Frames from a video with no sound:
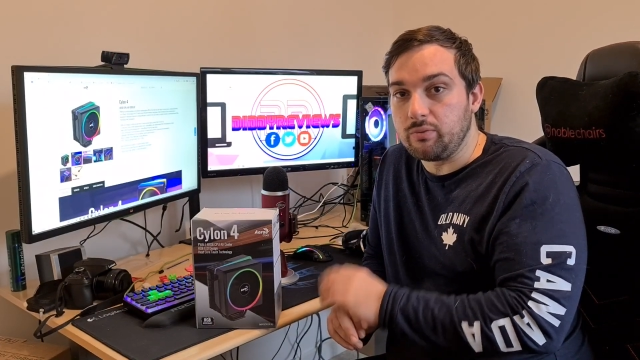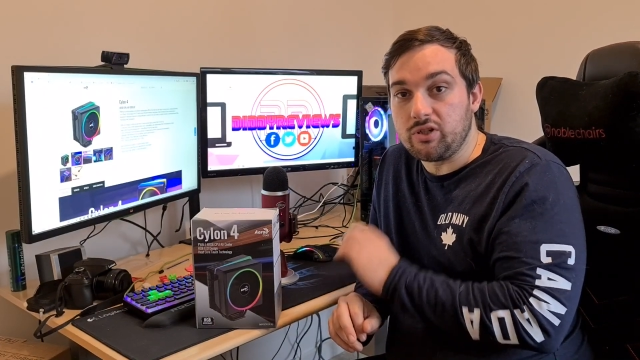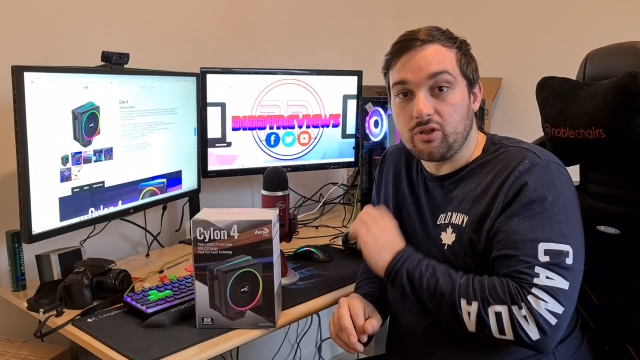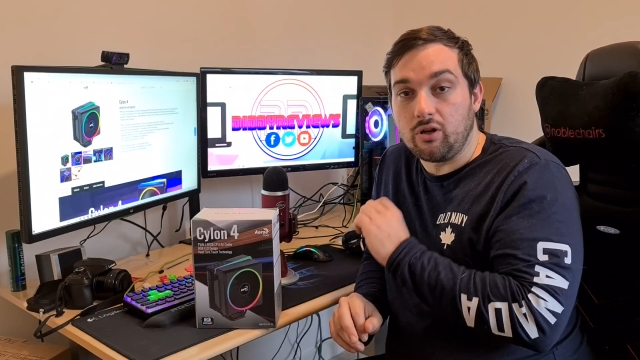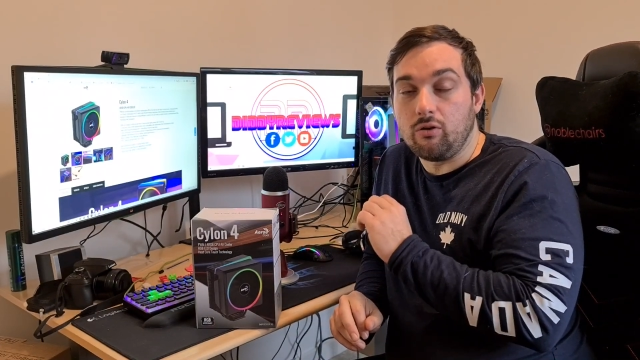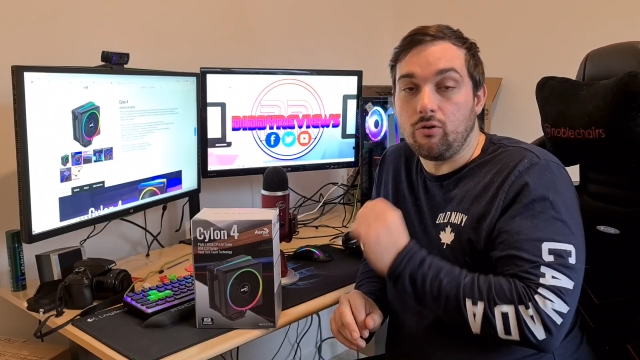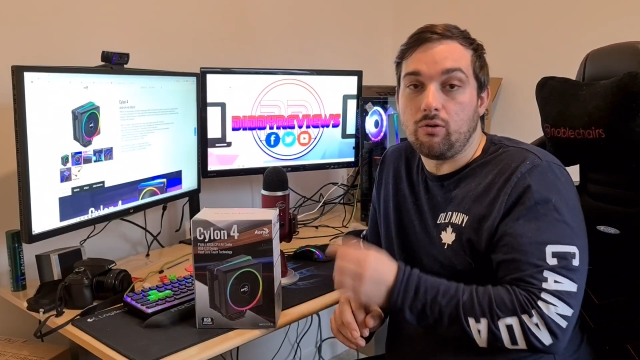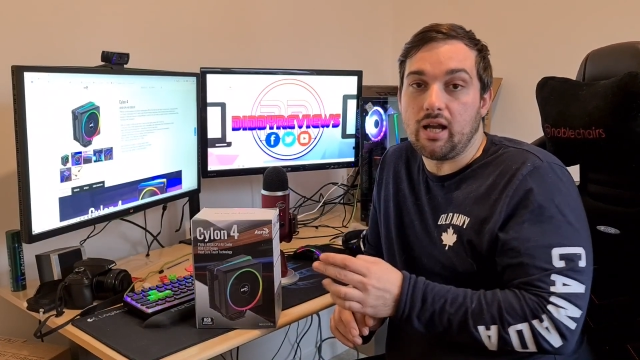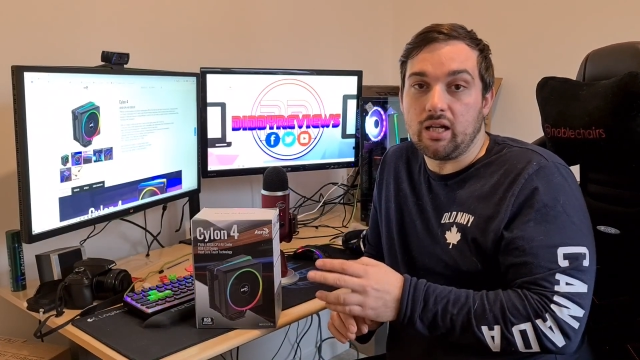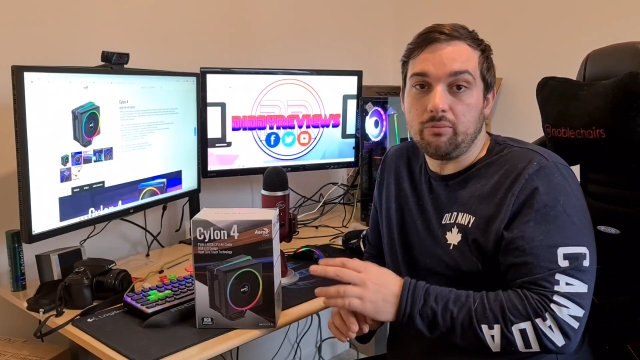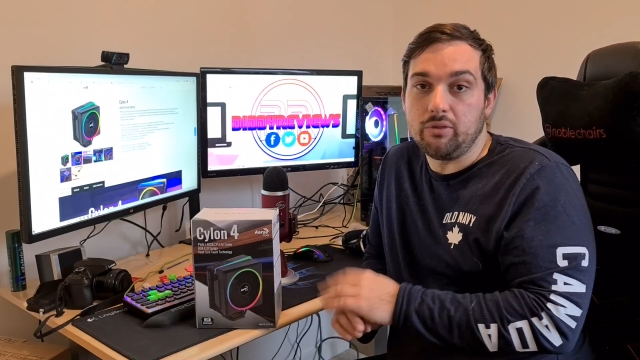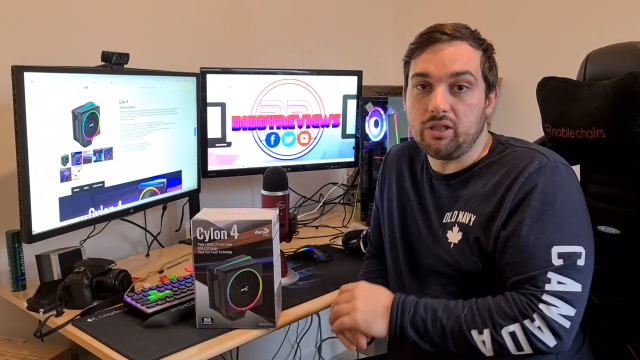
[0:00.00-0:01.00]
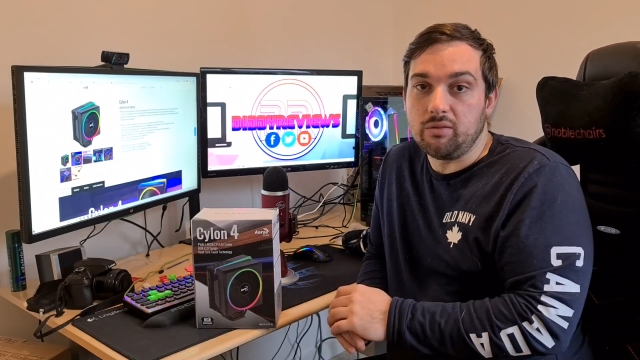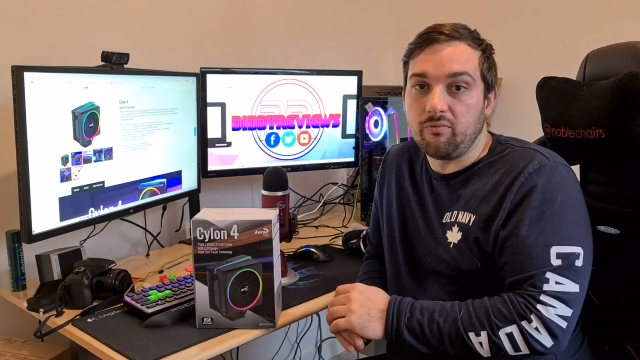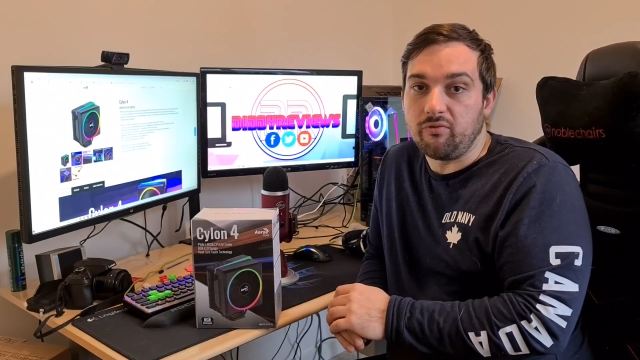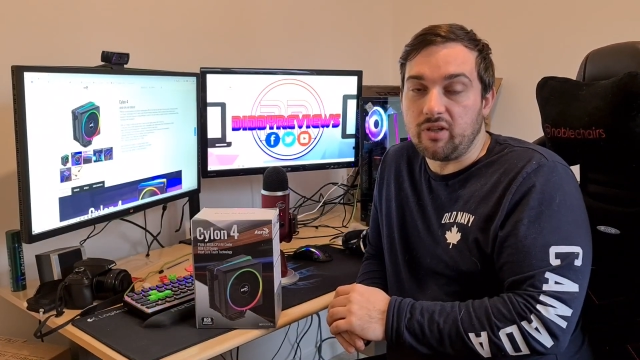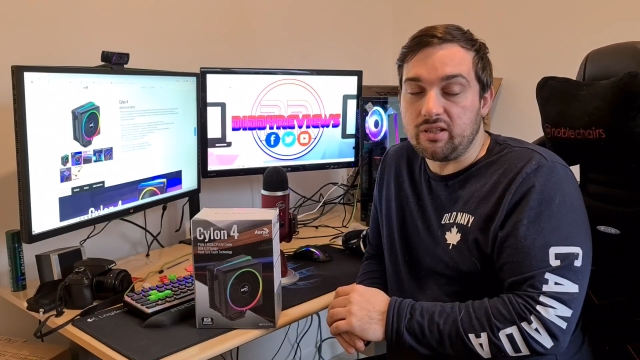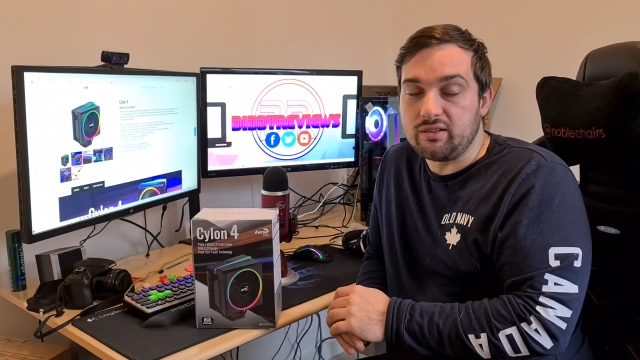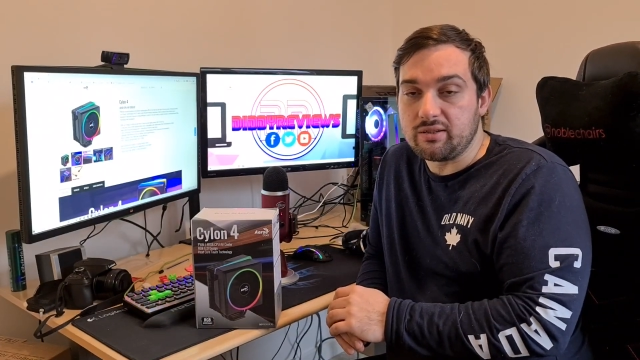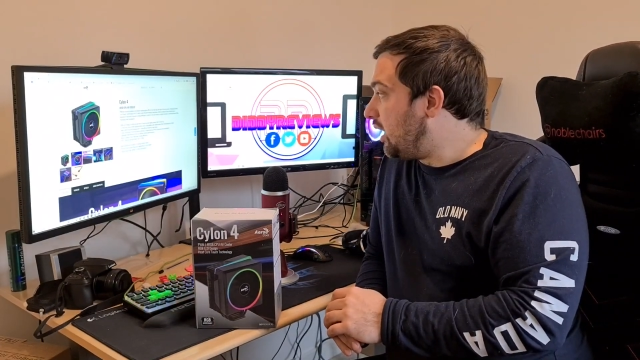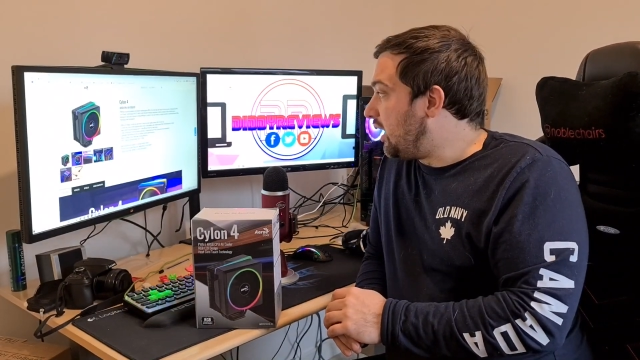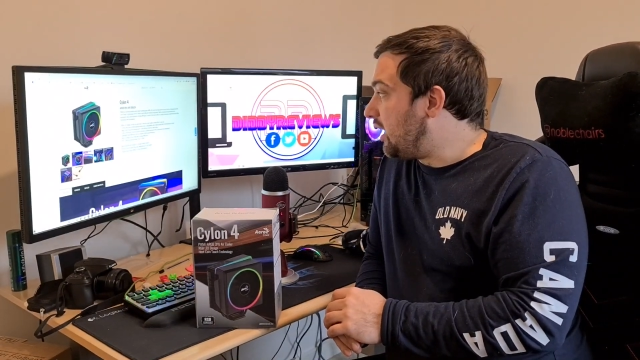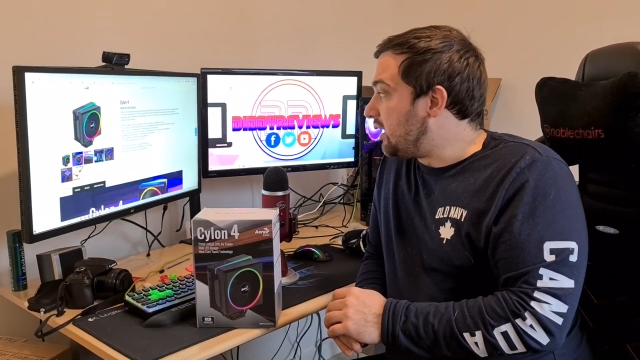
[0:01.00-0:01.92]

which are all aluminium fins.